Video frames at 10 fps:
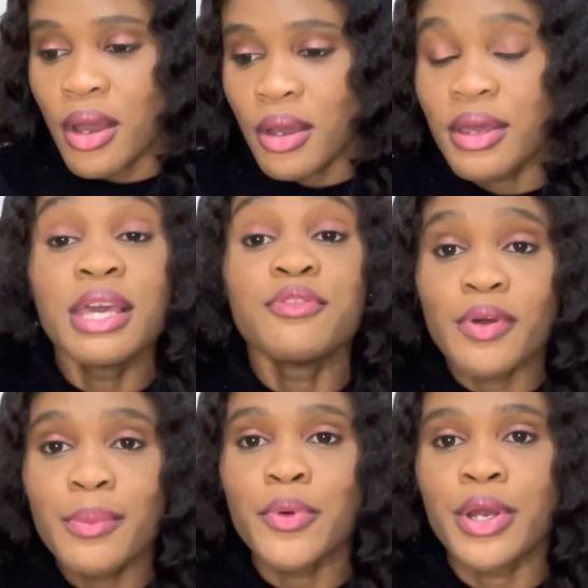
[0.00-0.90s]
in
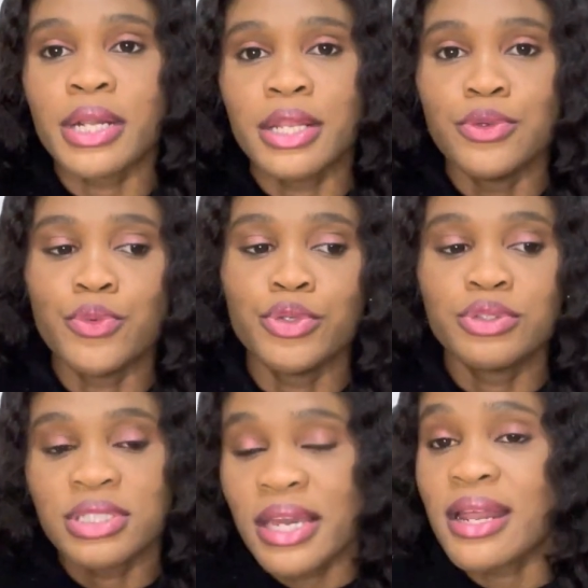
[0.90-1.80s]
February then you
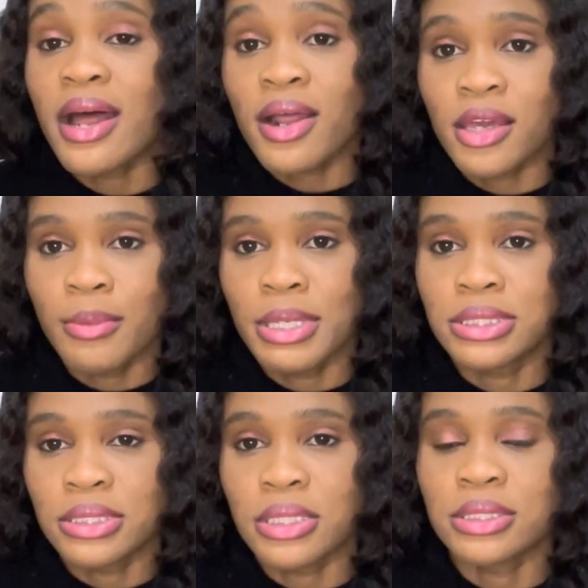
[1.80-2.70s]
take that document
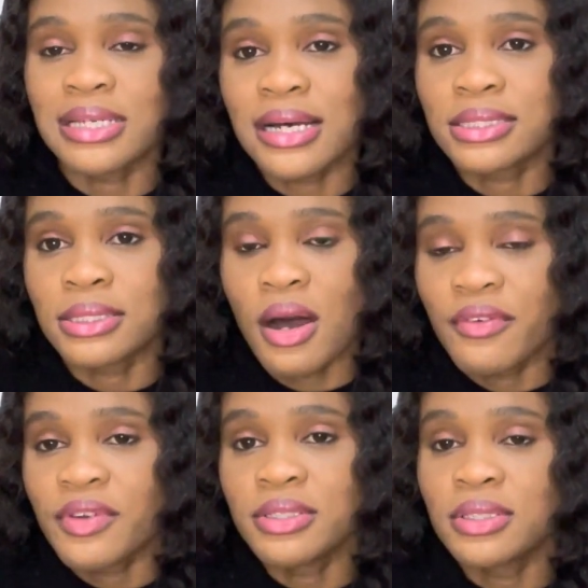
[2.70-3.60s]
to the tax
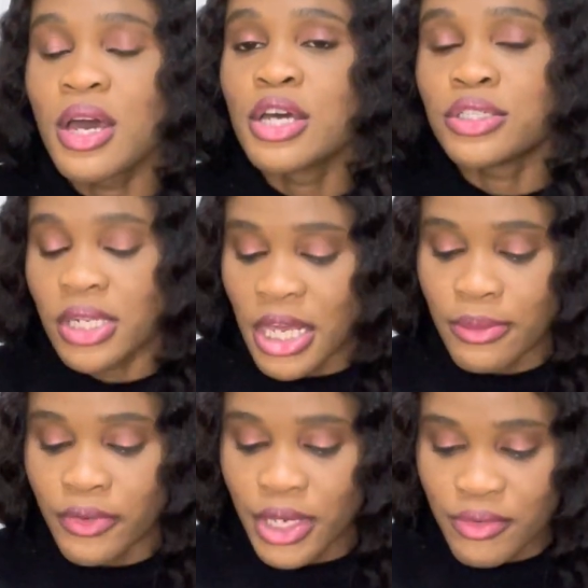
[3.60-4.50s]
office to claim
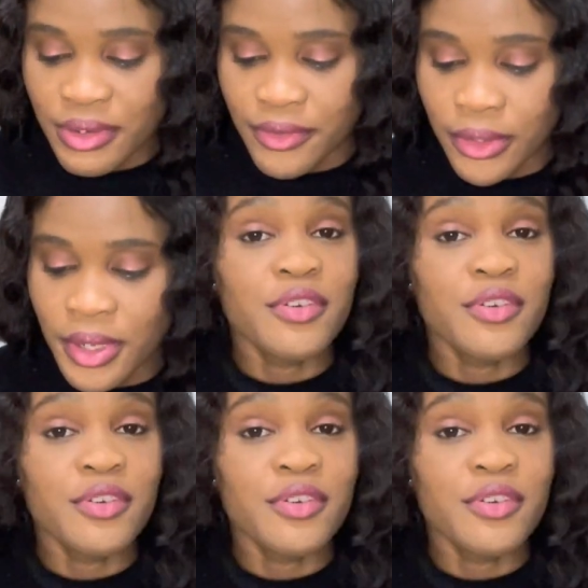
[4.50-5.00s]
for your refund.